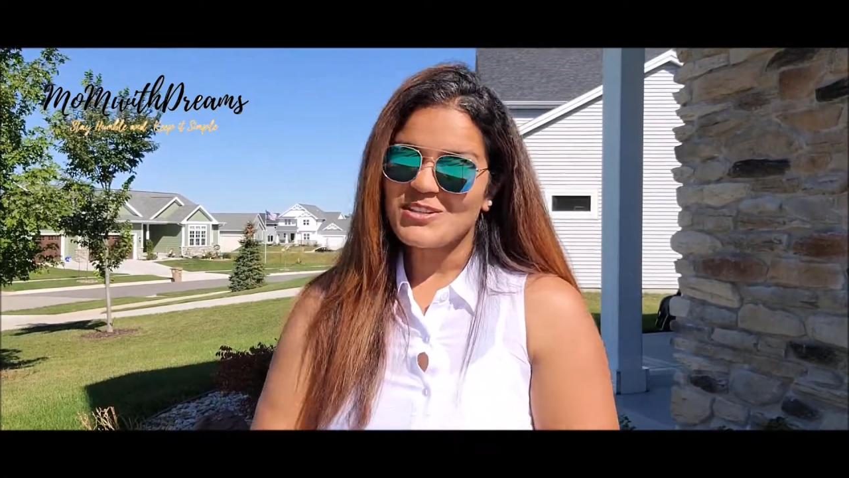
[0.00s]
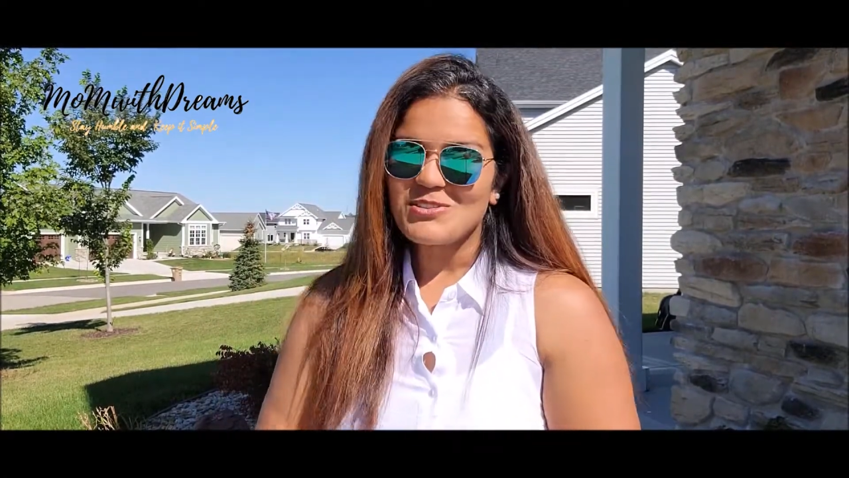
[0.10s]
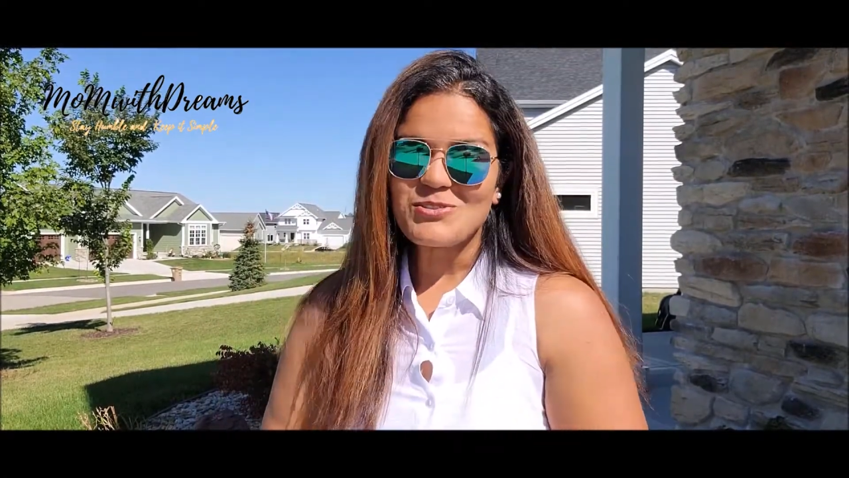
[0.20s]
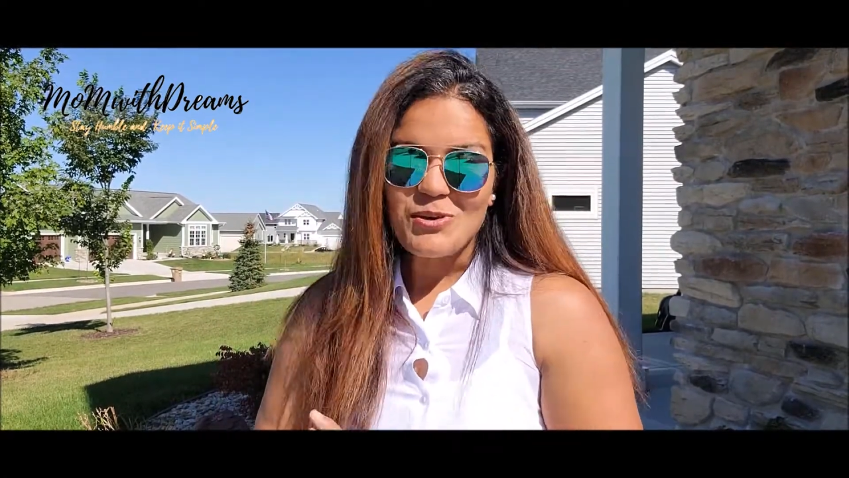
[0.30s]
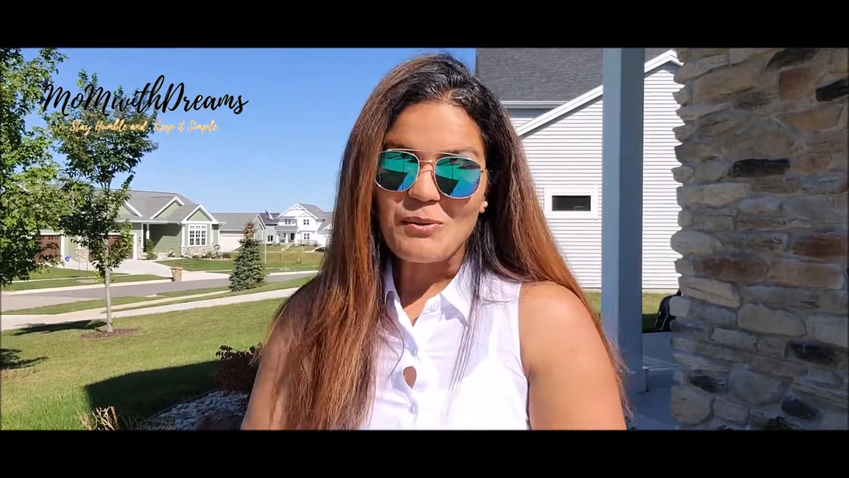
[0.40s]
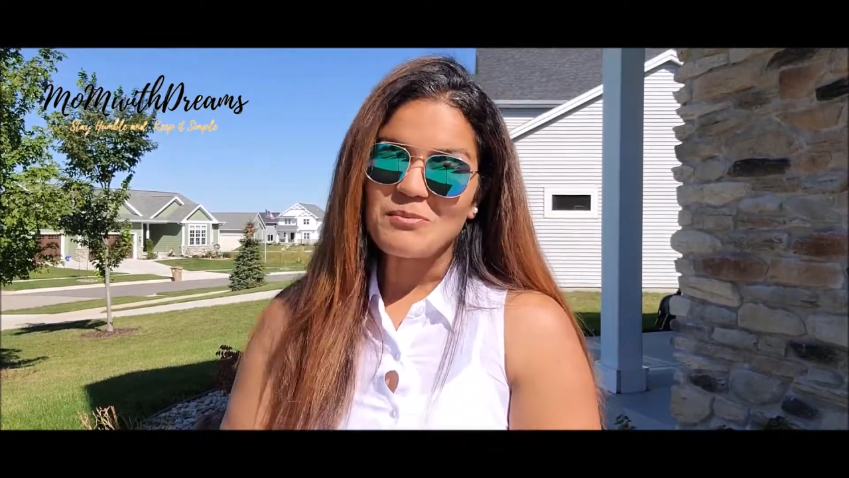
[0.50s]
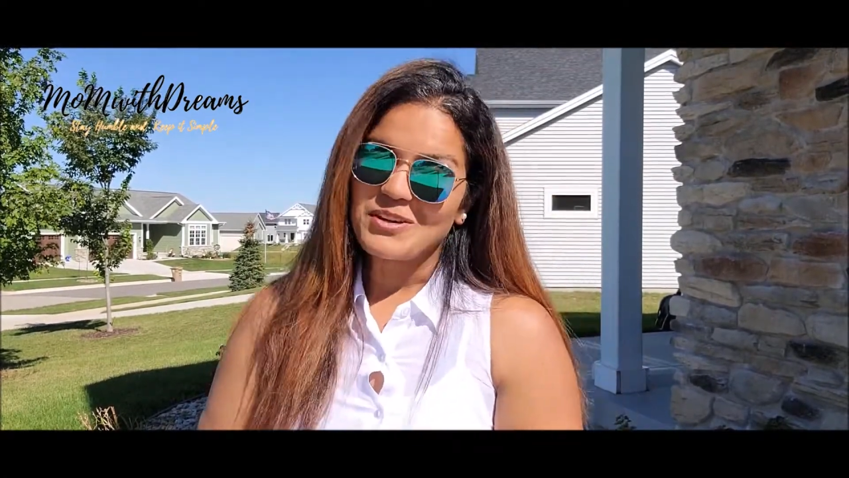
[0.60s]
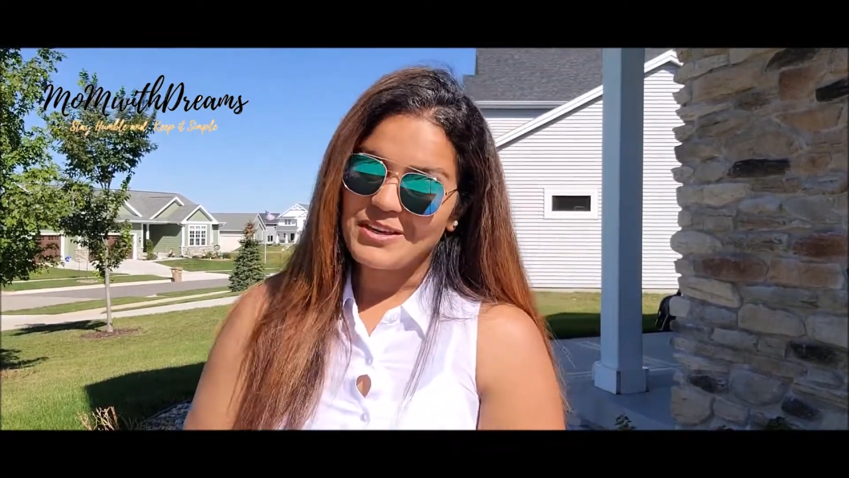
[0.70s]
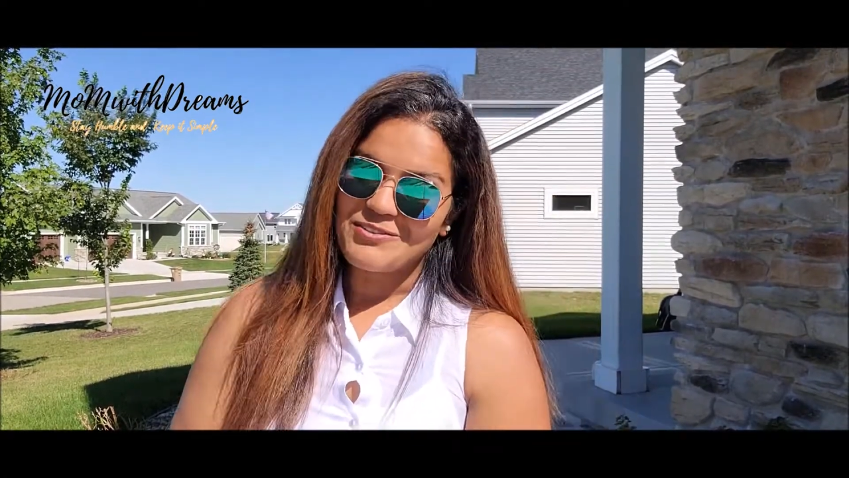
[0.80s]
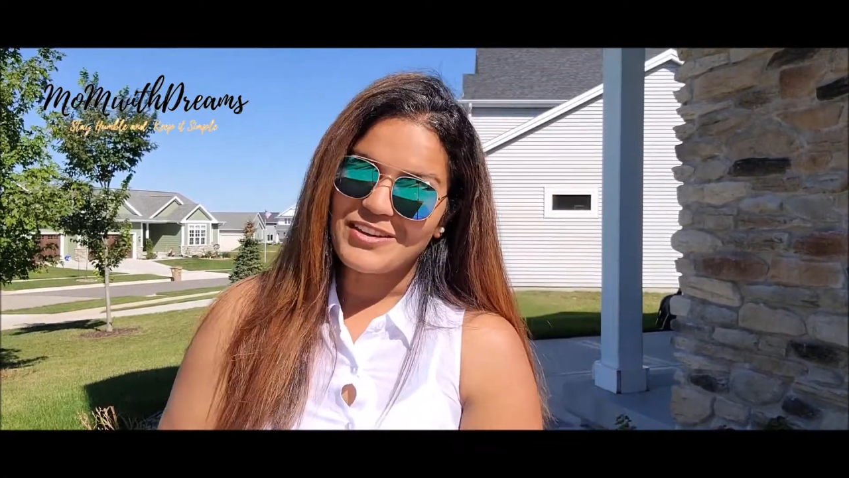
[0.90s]
stop
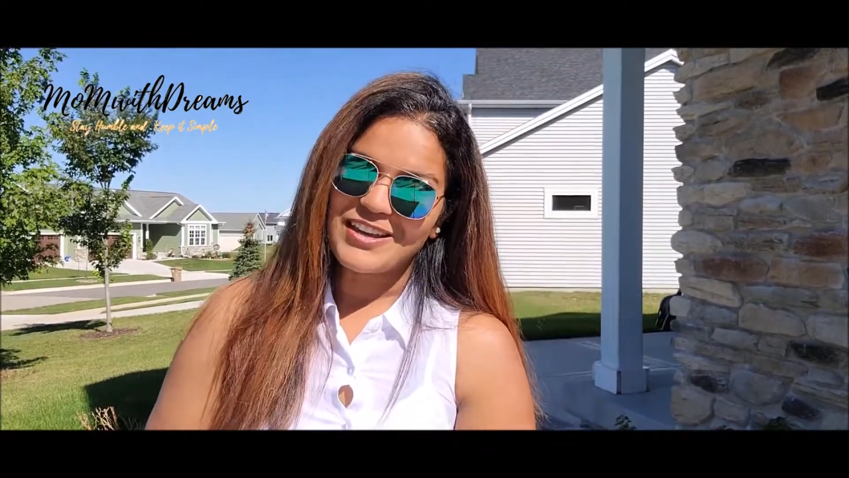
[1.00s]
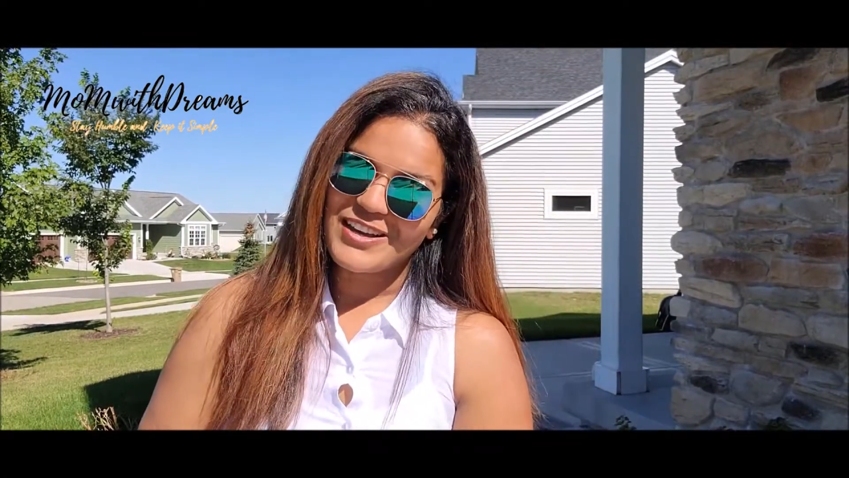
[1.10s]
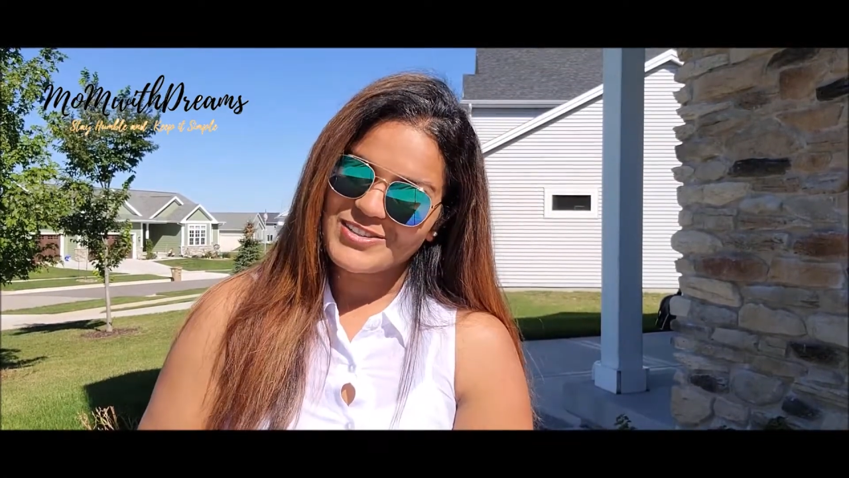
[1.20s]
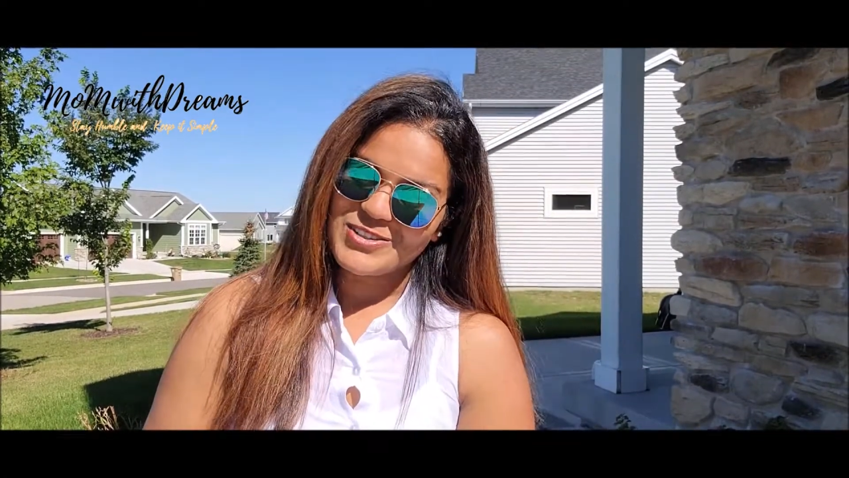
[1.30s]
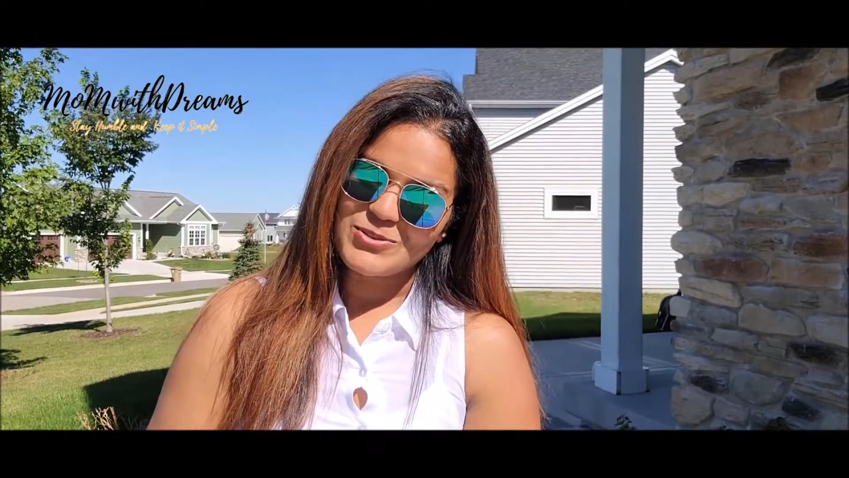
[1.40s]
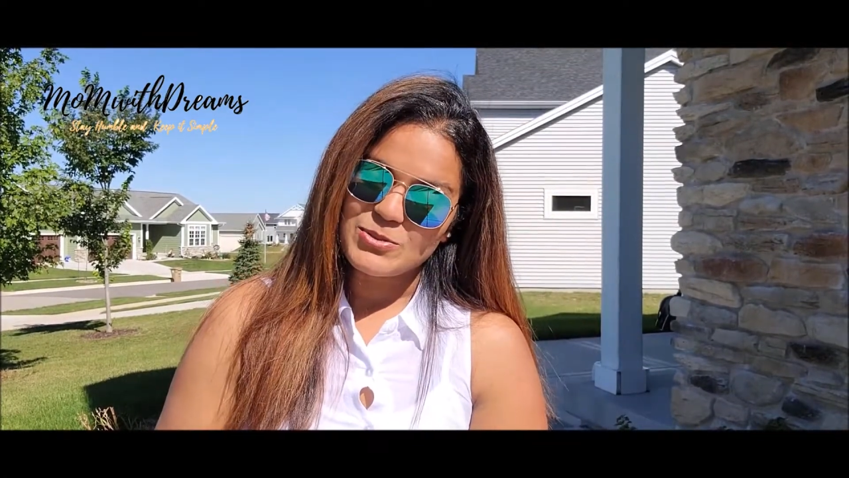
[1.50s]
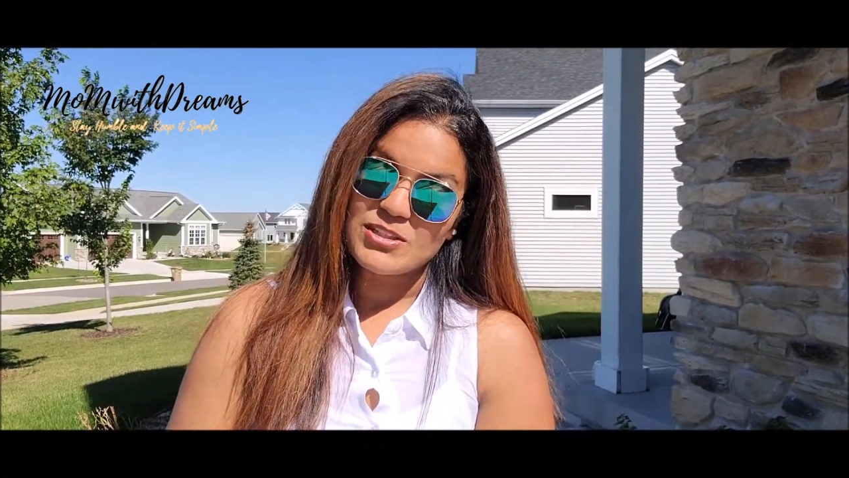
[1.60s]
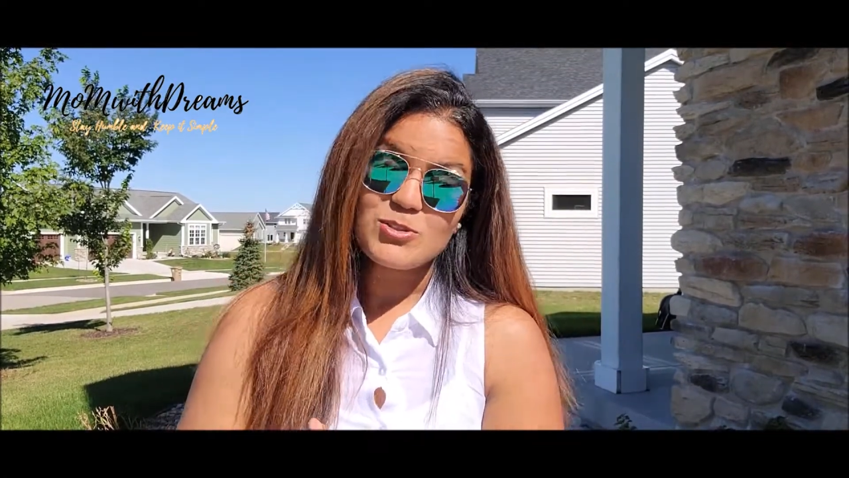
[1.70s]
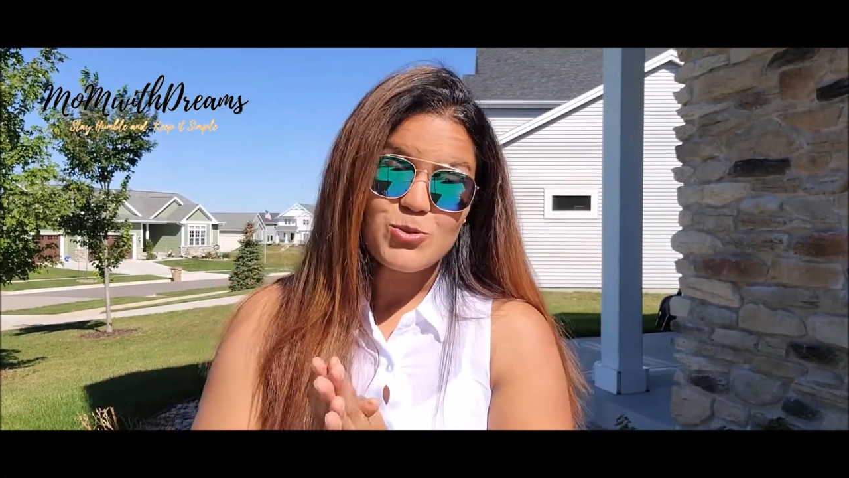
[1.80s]
giving excuses